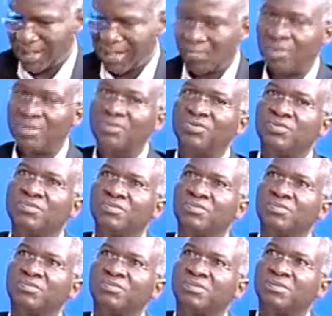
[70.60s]
want to
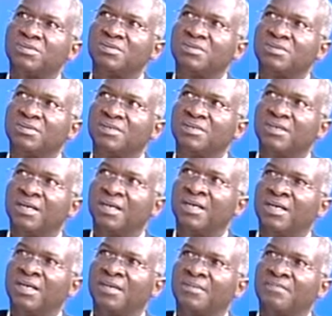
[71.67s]

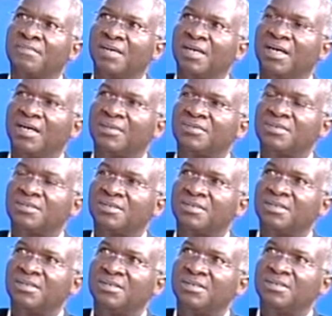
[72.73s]
perhaps
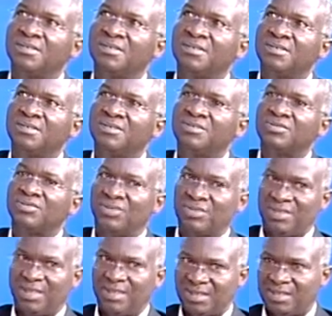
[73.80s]

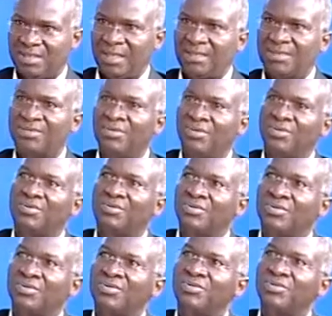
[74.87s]
suggest that your
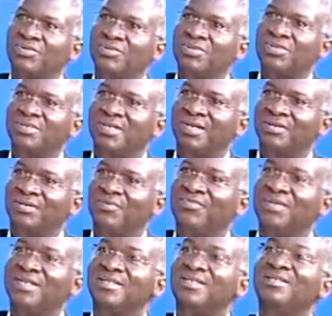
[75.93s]
conclusions that
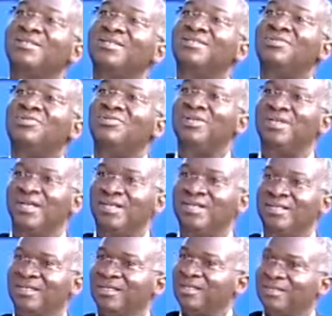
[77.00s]
government isn't doing
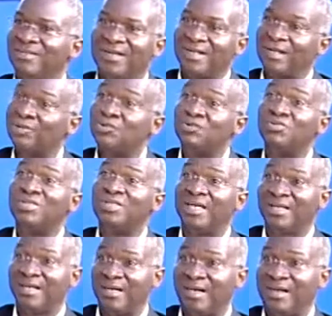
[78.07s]
anything is rather too general.